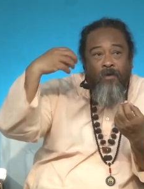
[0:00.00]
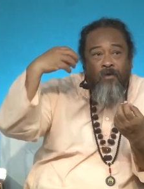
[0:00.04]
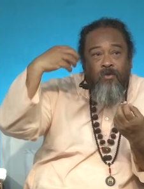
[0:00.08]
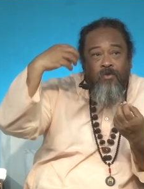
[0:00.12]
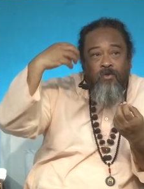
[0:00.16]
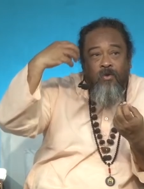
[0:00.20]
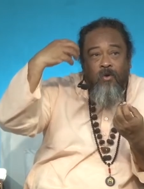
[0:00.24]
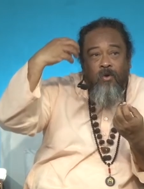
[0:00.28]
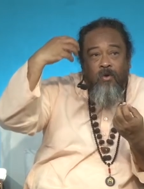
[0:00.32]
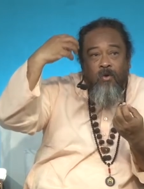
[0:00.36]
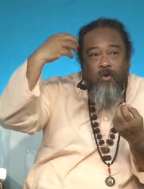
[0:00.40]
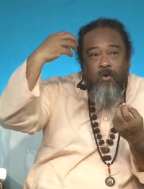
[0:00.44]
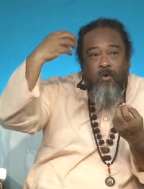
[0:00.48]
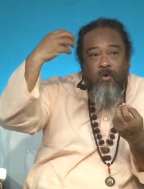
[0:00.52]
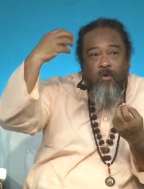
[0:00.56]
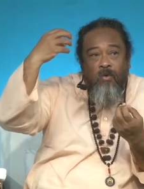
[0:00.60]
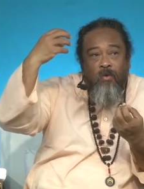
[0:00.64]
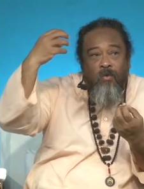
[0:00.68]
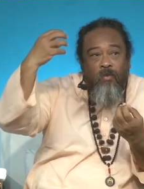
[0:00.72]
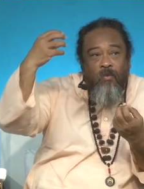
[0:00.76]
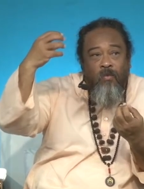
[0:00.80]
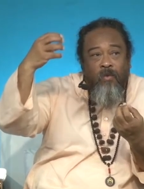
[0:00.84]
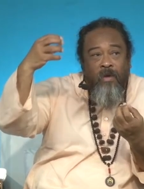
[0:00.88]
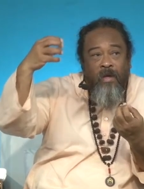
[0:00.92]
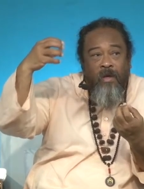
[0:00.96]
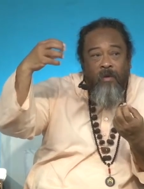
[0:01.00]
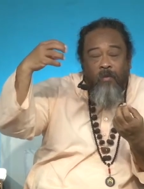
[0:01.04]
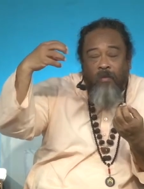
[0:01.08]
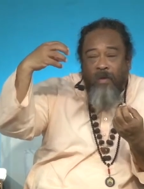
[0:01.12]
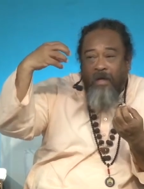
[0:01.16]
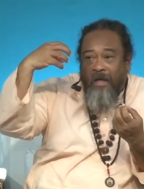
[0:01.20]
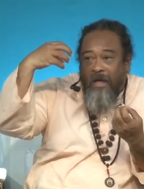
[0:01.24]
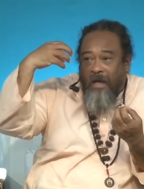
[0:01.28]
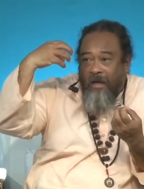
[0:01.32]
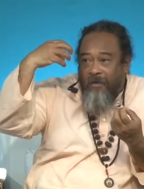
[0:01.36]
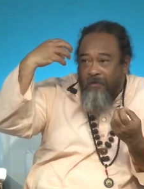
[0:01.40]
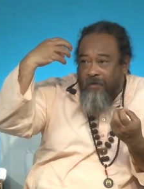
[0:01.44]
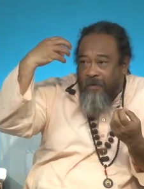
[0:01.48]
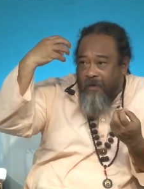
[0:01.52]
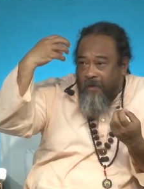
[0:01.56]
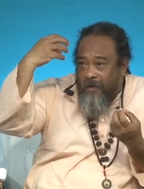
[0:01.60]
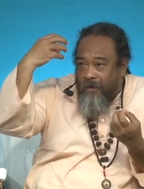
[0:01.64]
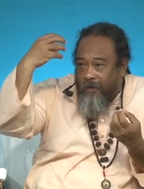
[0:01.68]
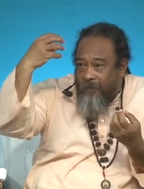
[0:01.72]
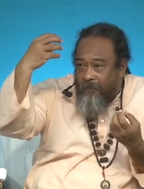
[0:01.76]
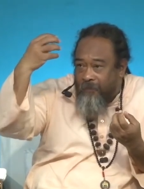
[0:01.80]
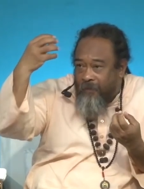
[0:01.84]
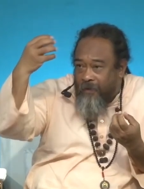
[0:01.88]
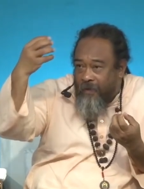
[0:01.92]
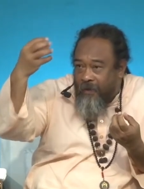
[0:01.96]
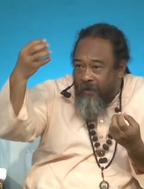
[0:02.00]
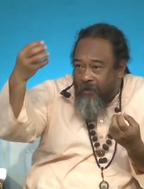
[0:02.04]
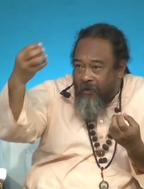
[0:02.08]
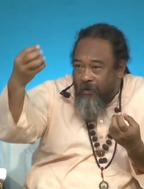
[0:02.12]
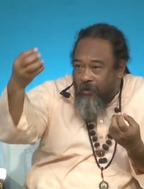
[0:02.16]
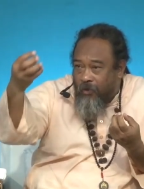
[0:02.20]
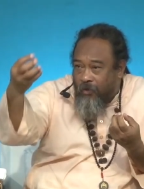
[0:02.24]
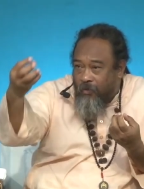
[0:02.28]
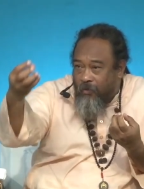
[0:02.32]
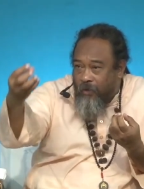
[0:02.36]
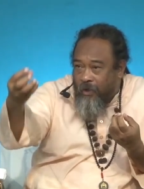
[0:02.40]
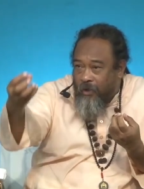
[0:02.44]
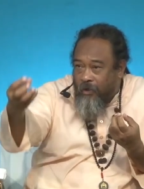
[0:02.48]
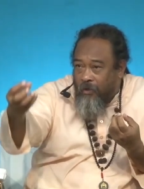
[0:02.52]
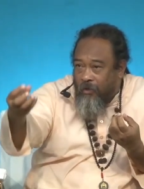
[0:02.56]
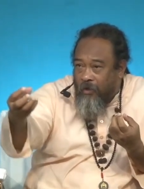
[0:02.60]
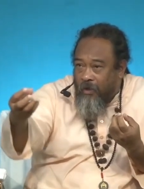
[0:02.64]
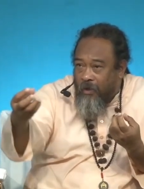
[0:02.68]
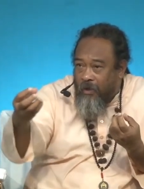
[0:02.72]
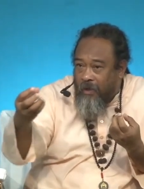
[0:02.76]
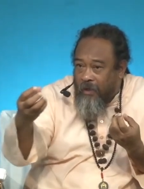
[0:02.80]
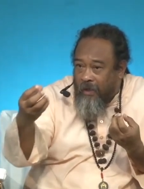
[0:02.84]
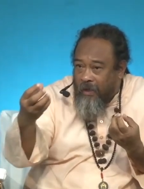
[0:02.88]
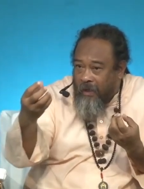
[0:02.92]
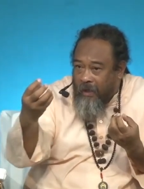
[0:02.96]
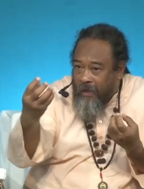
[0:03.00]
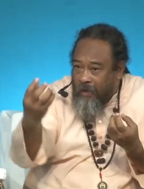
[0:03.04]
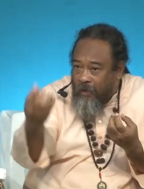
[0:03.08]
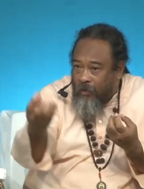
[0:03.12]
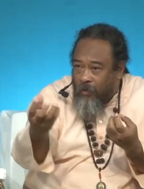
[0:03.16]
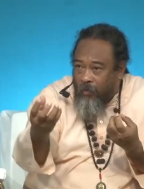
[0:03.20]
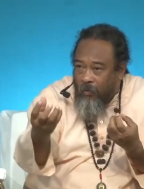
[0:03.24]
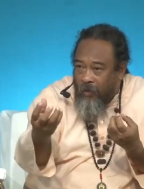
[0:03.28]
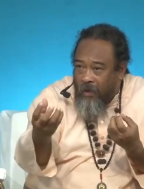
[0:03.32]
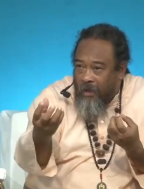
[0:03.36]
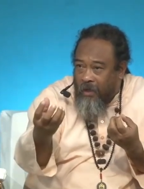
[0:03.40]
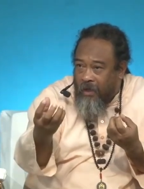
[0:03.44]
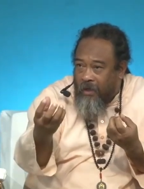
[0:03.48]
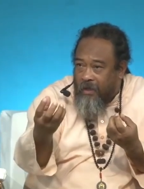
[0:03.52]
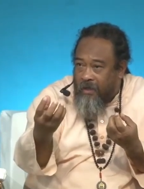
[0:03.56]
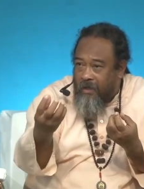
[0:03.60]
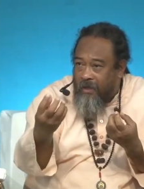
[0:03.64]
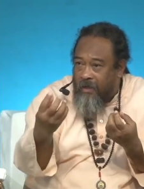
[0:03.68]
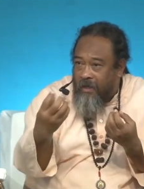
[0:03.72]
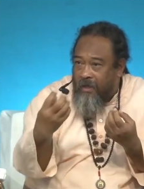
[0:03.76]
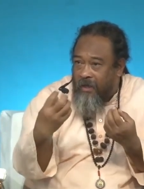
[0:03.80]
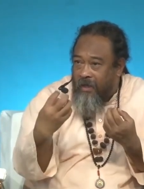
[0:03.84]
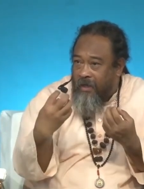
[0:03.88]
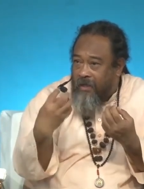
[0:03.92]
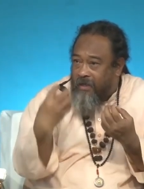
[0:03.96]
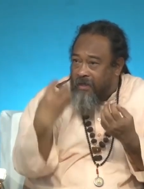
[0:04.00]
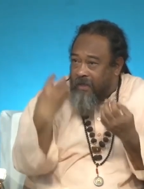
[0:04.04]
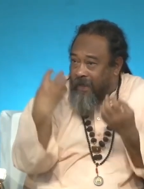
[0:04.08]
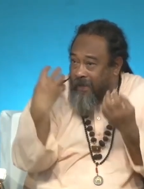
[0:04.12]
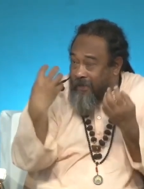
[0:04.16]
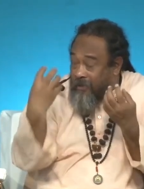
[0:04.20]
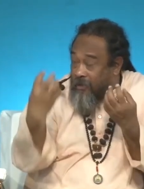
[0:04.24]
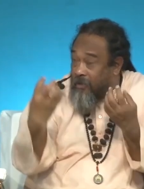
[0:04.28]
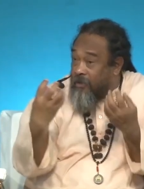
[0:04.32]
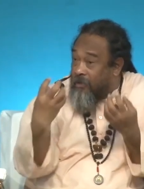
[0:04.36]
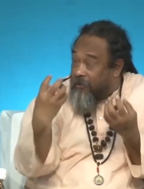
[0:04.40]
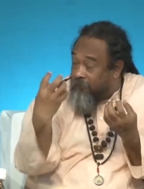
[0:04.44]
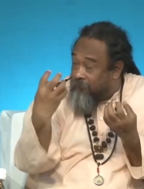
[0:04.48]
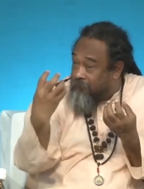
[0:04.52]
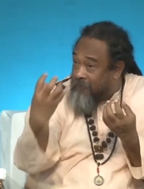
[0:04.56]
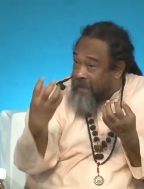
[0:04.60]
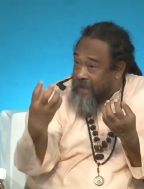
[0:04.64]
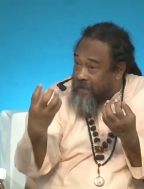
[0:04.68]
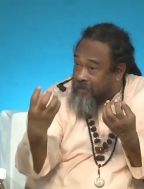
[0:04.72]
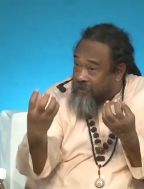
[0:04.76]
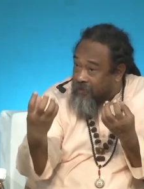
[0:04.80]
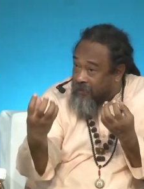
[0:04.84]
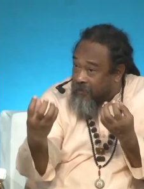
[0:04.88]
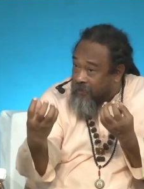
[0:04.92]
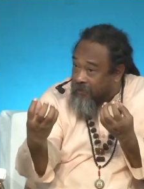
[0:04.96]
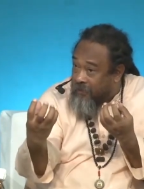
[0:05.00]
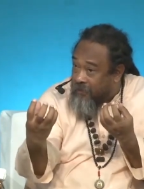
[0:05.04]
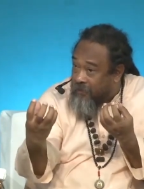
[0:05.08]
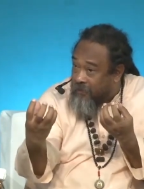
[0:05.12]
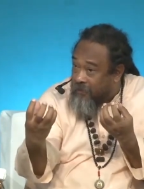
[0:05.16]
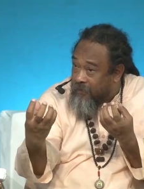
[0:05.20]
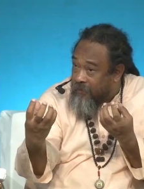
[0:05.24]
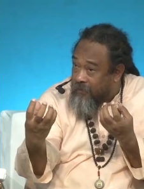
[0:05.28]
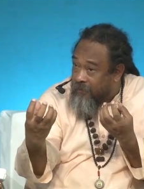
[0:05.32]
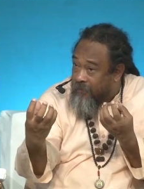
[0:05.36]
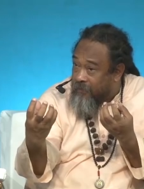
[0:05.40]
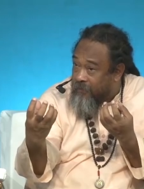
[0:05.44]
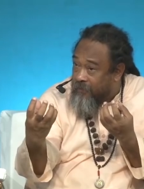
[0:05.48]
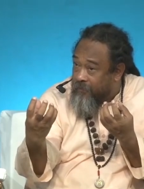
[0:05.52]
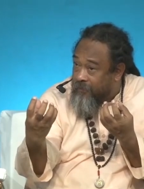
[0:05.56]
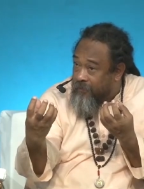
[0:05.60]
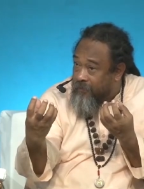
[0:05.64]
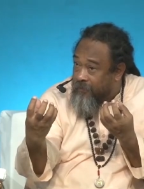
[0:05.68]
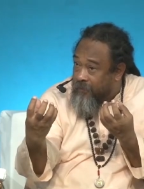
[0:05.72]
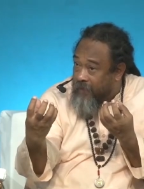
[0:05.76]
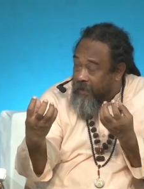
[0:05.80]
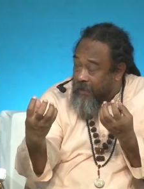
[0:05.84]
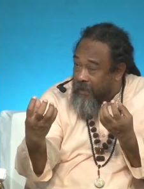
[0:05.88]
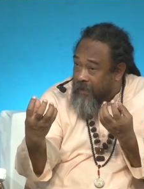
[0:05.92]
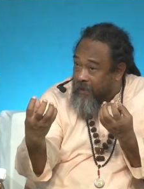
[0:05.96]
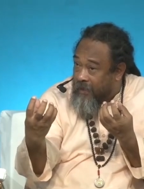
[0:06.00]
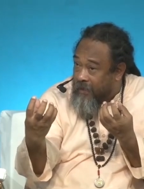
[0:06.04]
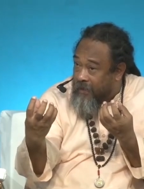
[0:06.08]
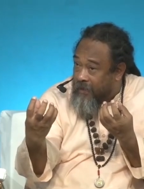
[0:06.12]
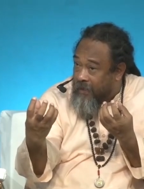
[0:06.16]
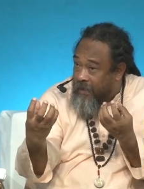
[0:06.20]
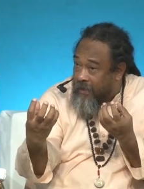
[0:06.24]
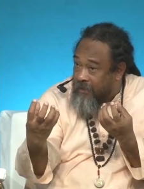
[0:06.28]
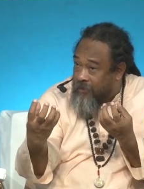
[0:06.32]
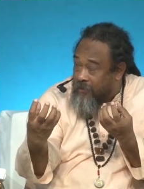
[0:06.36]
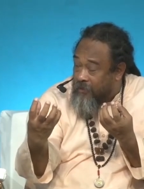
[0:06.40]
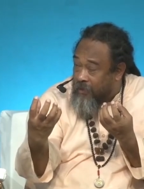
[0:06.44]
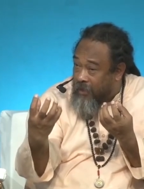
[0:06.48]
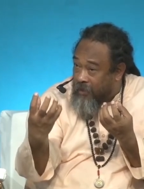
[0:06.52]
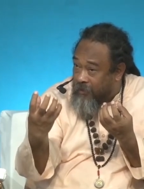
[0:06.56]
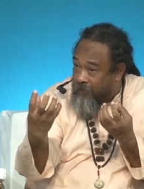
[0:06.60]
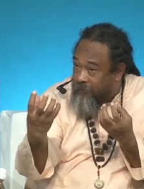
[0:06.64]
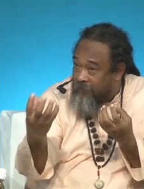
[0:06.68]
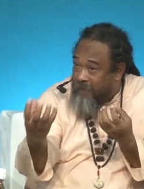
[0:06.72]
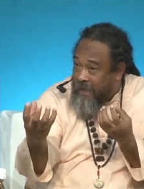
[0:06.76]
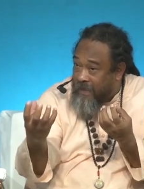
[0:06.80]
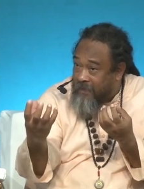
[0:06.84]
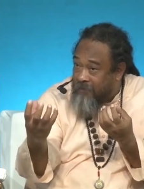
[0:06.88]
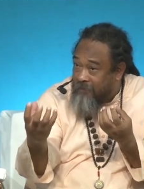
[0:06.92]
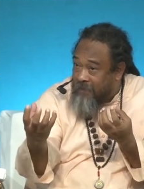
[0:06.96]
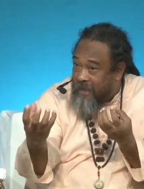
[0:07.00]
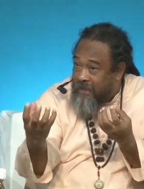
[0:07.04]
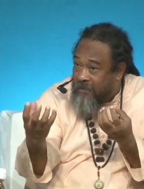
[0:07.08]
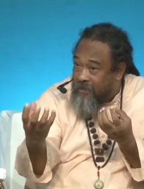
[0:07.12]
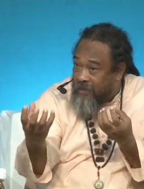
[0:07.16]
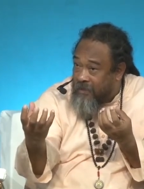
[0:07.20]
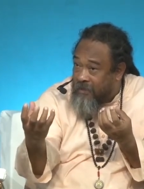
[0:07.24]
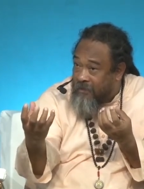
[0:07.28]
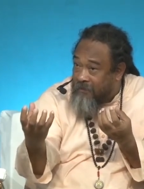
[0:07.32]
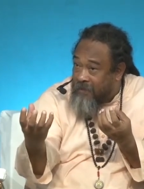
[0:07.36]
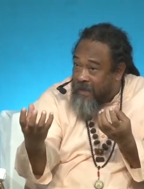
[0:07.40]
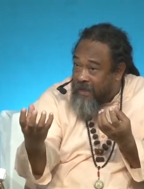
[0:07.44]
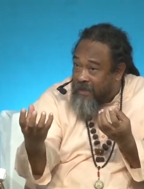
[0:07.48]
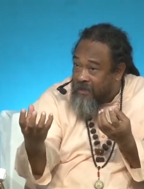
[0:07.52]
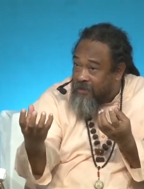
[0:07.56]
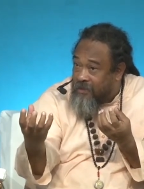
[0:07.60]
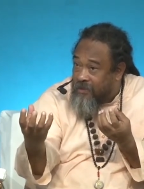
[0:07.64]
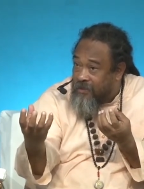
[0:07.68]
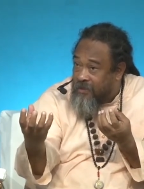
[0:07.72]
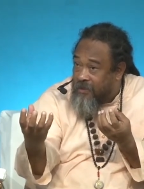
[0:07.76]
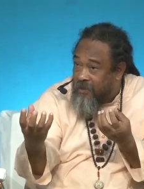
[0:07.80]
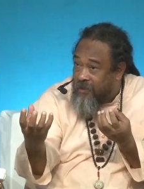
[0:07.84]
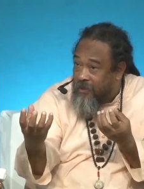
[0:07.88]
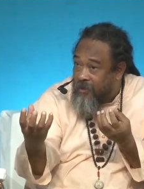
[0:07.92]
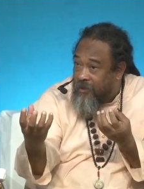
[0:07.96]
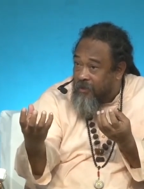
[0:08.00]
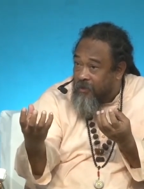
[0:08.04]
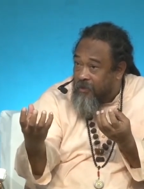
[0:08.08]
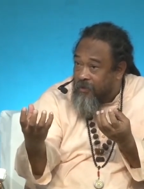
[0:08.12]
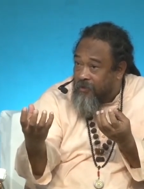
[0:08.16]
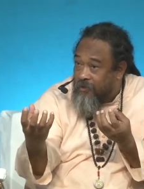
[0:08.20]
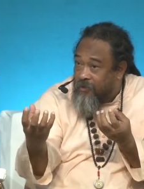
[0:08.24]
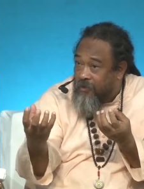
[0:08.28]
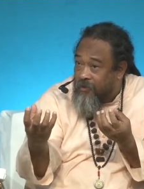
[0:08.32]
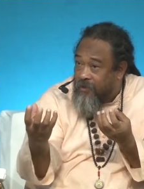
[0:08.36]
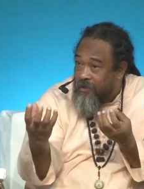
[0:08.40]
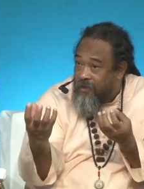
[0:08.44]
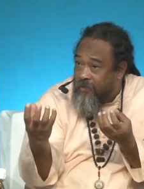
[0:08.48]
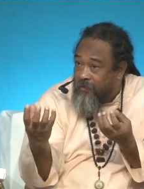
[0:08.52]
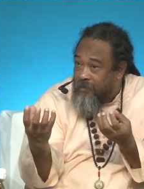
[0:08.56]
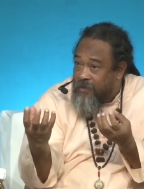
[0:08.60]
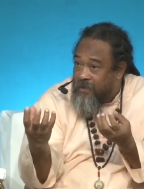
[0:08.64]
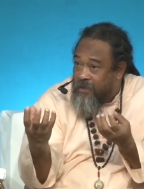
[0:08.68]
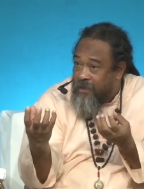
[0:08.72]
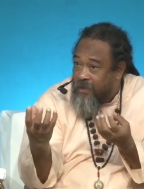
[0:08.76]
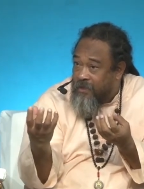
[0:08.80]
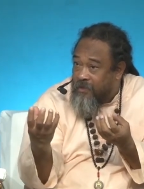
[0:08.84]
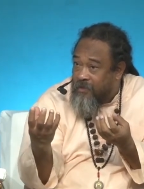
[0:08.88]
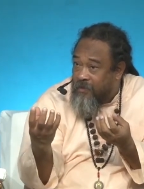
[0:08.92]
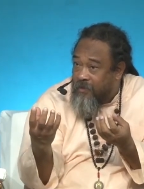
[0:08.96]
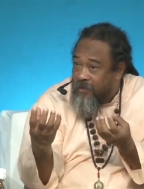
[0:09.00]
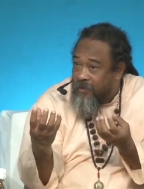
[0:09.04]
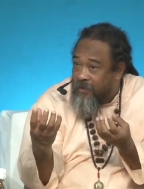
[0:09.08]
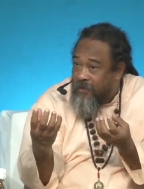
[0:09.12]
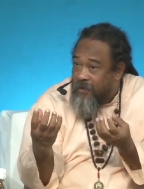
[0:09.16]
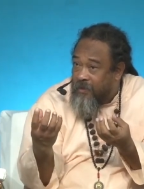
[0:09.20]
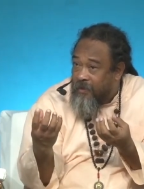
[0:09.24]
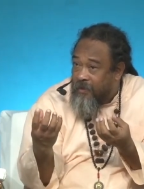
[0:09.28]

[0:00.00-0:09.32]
So we have when you are in the work, it takes a lot of mental, has a lot of mental demands also. Was that so?